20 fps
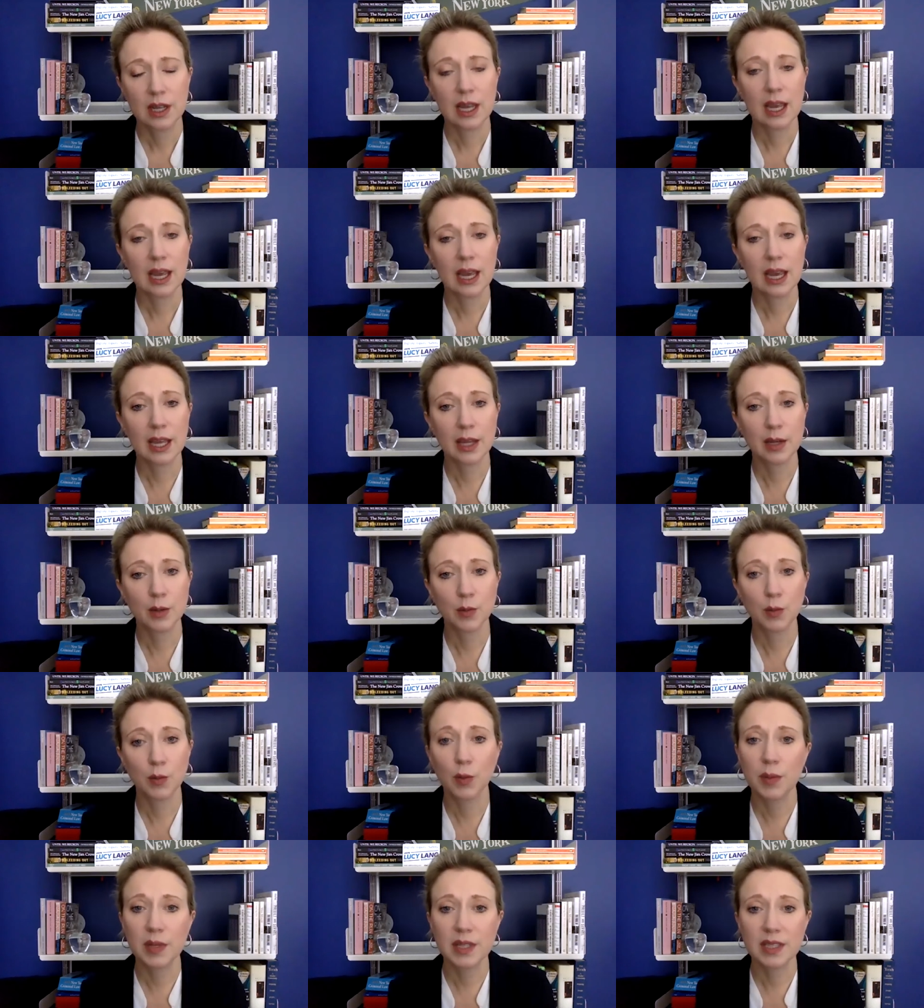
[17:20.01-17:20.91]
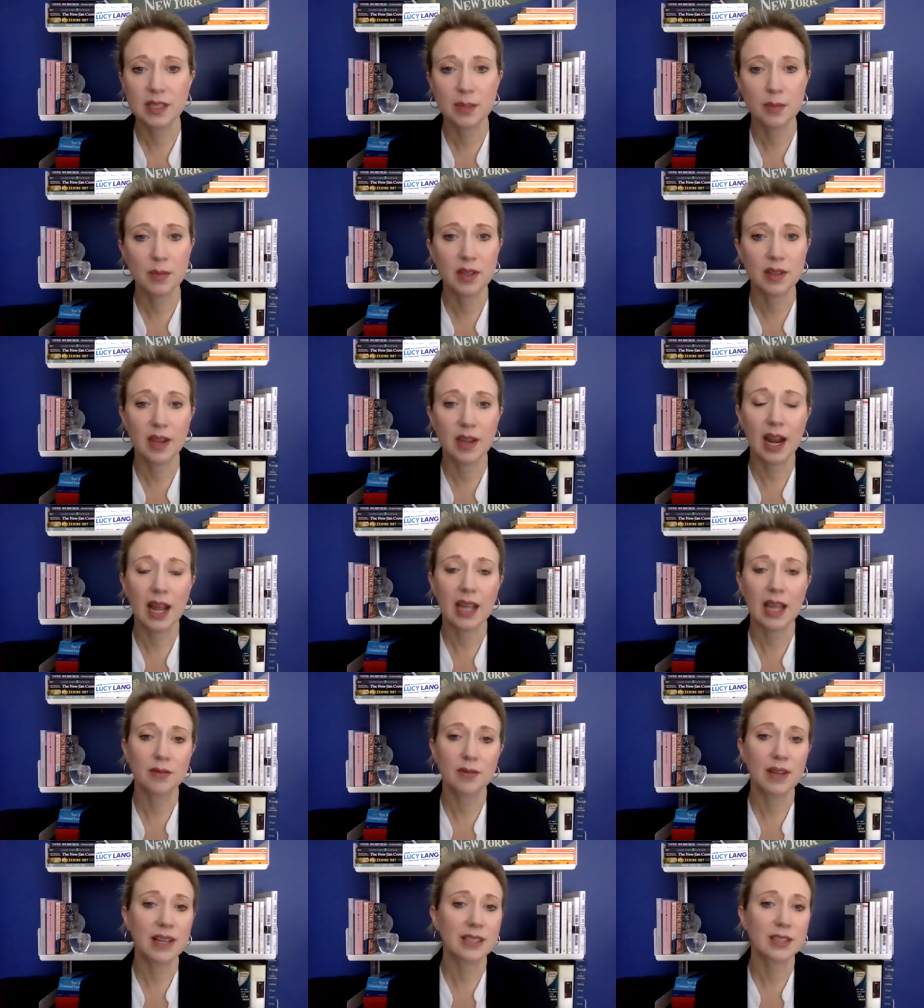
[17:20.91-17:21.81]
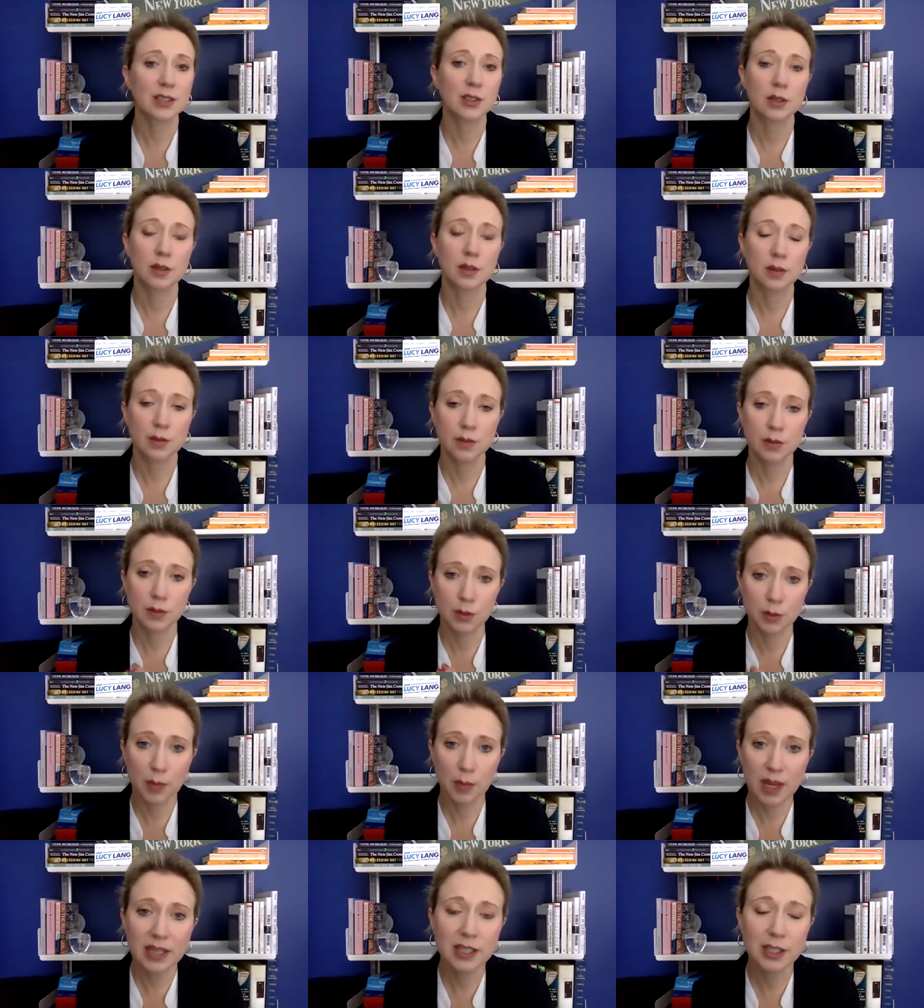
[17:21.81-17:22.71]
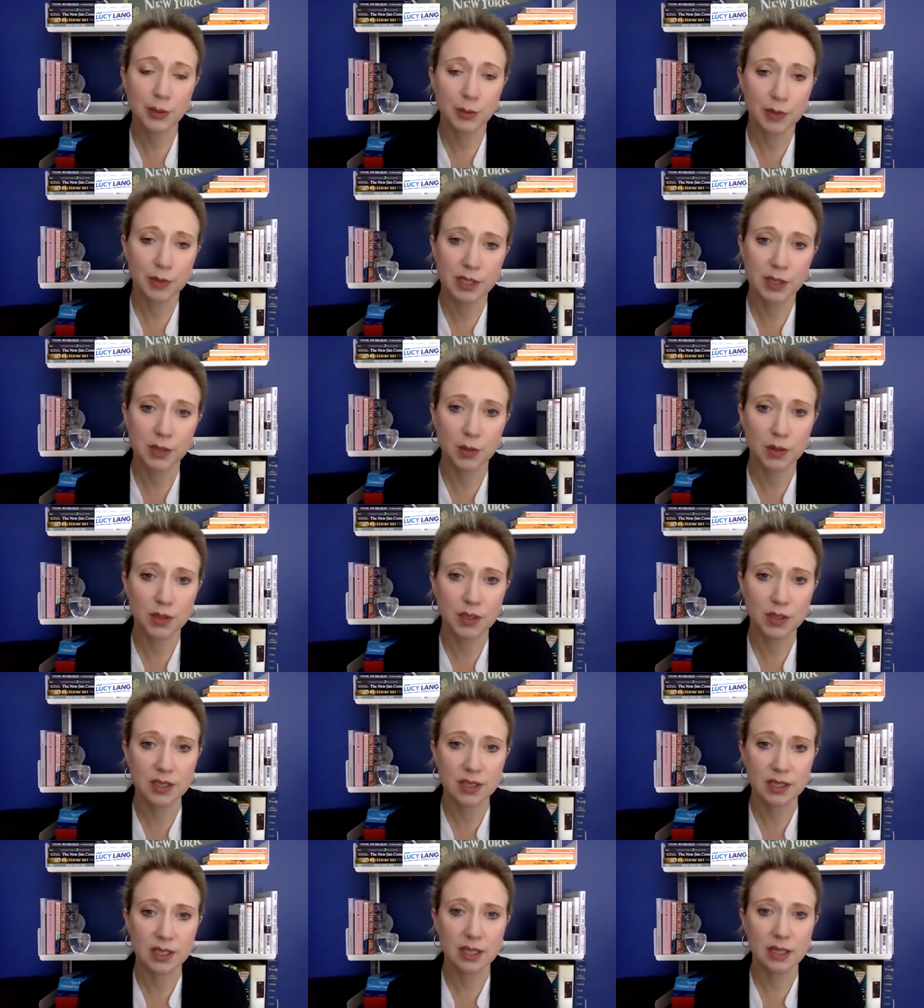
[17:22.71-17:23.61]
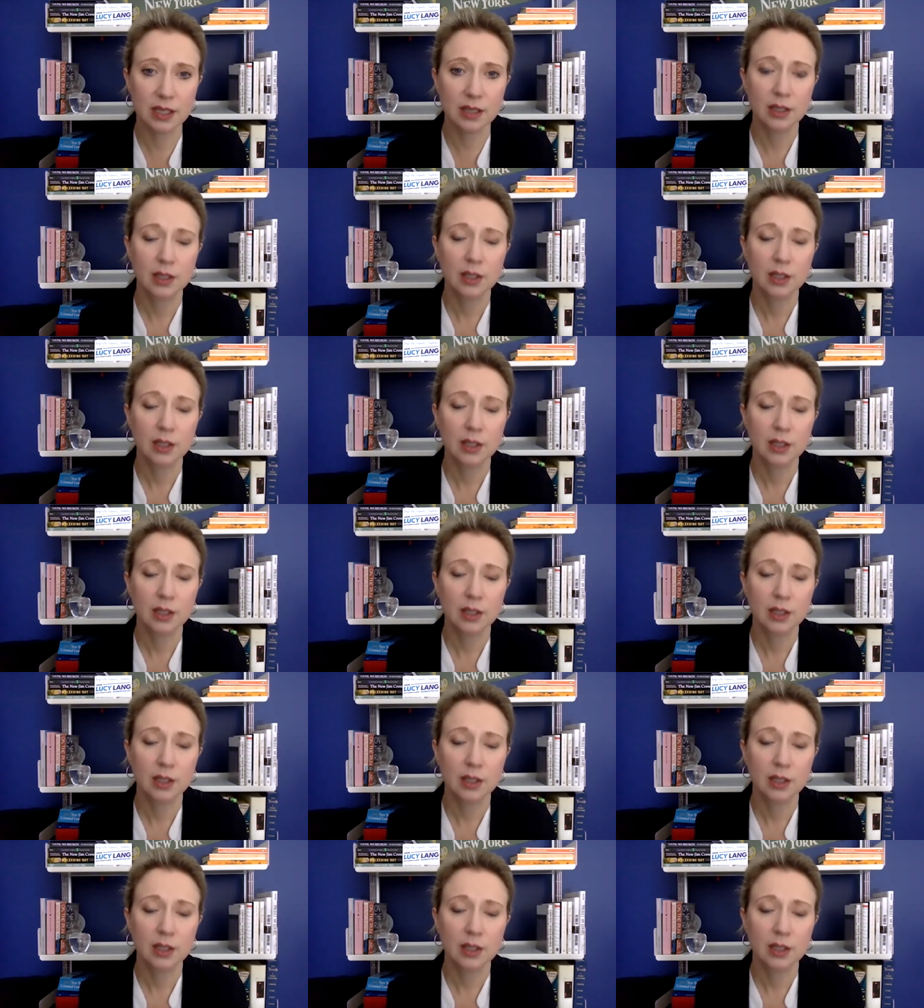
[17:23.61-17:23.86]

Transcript: and will be something that I invest tremendous resources in